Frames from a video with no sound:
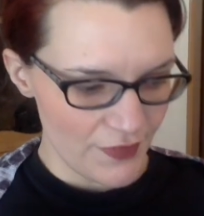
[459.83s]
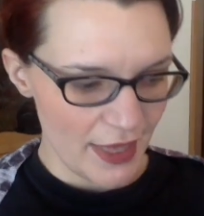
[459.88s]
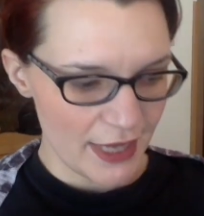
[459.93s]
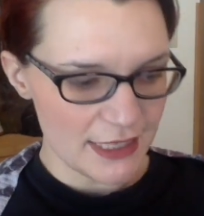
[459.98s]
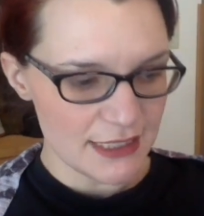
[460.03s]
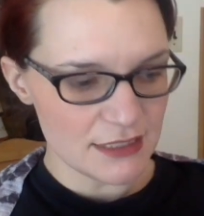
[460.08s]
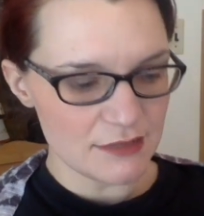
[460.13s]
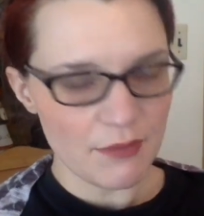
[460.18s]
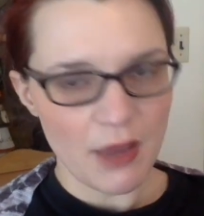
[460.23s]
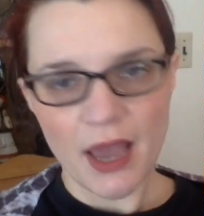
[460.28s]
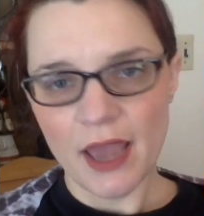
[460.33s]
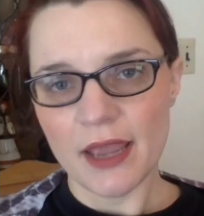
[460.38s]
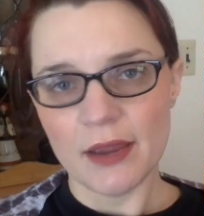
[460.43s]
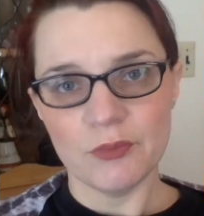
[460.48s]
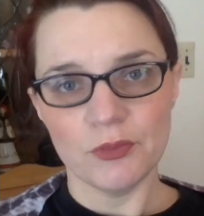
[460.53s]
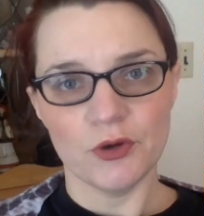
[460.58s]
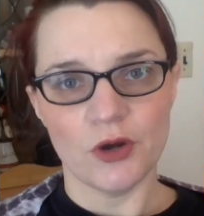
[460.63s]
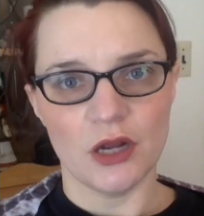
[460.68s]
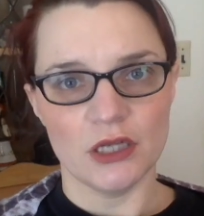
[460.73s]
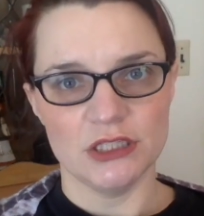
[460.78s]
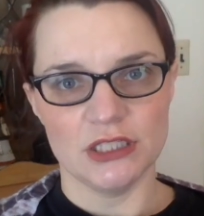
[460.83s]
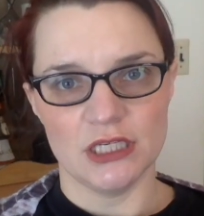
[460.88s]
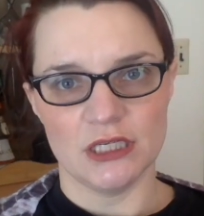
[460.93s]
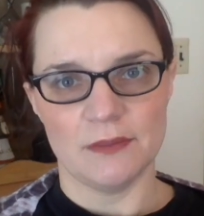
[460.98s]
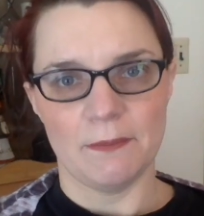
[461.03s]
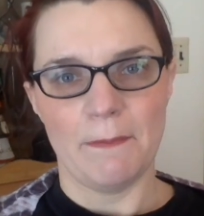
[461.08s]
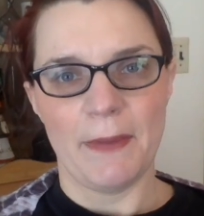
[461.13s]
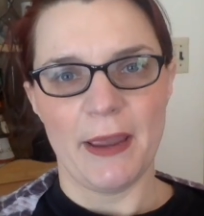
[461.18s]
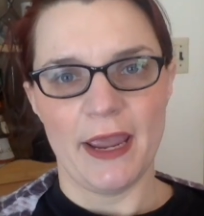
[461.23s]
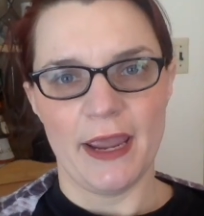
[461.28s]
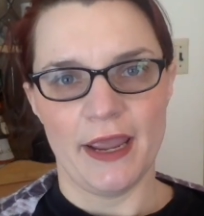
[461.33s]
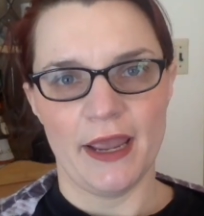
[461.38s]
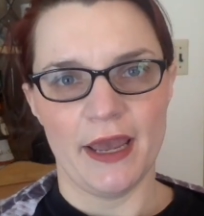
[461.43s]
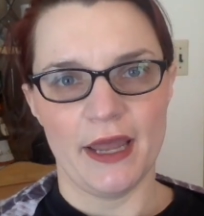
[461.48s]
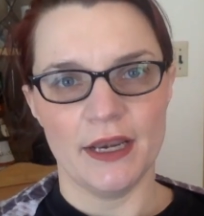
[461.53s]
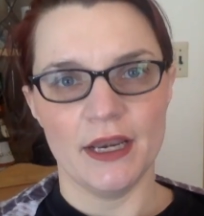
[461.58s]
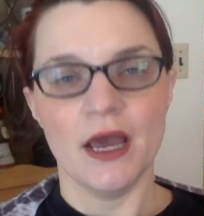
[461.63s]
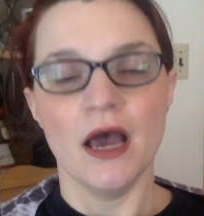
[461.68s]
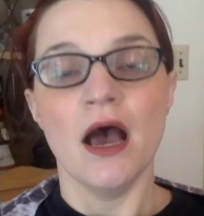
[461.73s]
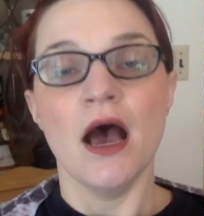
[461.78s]
that is my Project
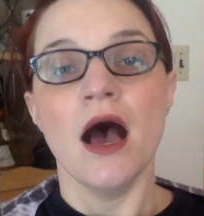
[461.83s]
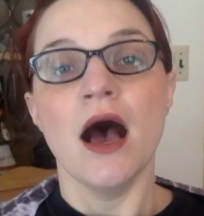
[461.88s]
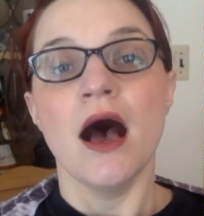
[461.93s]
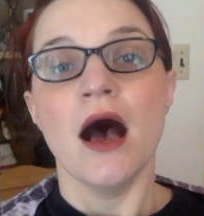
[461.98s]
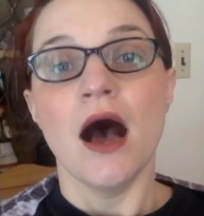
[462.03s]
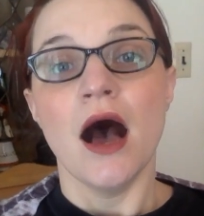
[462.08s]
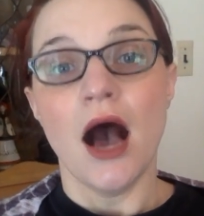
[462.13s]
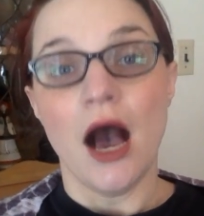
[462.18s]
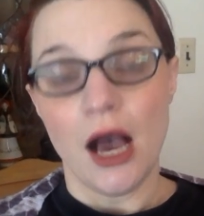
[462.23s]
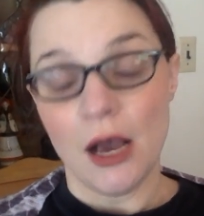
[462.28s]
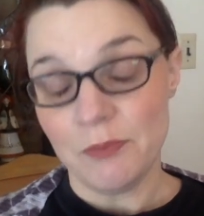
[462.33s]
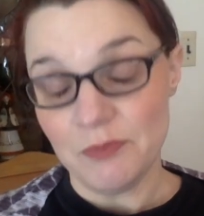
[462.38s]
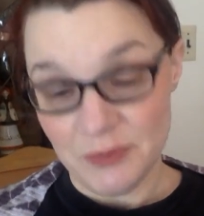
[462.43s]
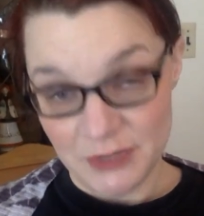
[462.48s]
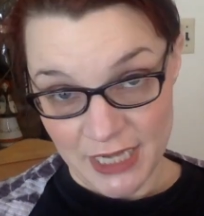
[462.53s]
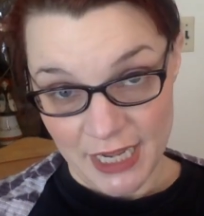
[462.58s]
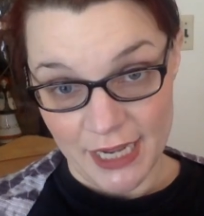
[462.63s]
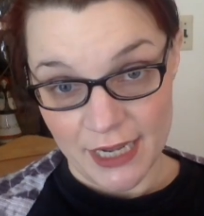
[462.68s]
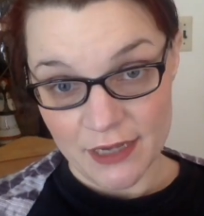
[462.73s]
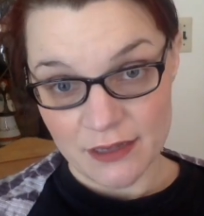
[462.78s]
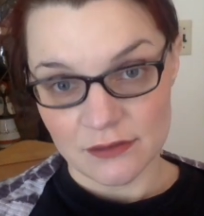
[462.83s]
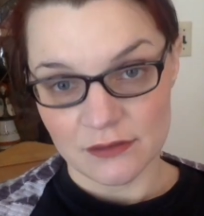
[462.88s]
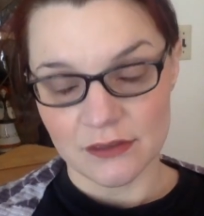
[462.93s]
Pan update.